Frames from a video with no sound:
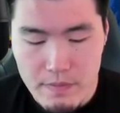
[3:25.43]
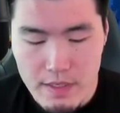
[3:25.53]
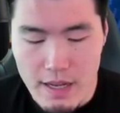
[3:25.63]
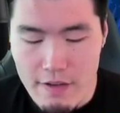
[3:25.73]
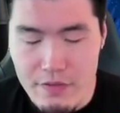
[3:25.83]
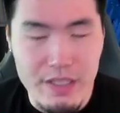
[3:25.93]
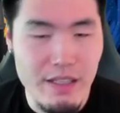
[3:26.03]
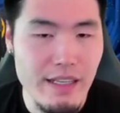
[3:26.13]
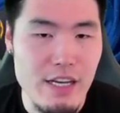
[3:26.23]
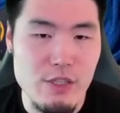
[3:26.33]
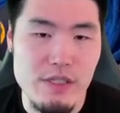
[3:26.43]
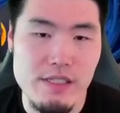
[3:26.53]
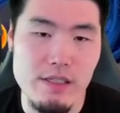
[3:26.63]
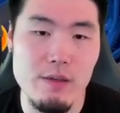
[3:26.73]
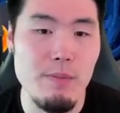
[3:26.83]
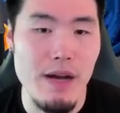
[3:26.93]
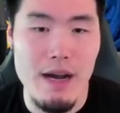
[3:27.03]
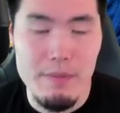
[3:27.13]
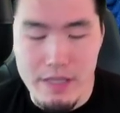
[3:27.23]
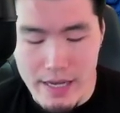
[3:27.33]
I feel like I should still
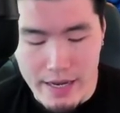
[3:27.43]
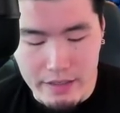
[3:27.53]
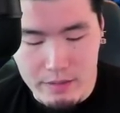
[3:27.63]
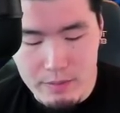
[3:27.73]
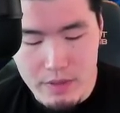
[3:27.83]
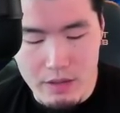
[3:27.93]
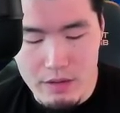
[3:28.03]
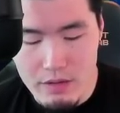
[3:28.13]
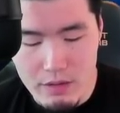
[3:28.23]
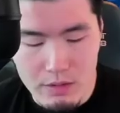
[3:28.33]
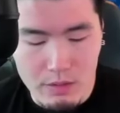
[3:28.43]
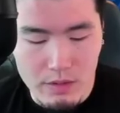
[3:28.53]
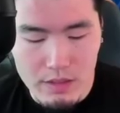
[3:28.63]
pop the item, although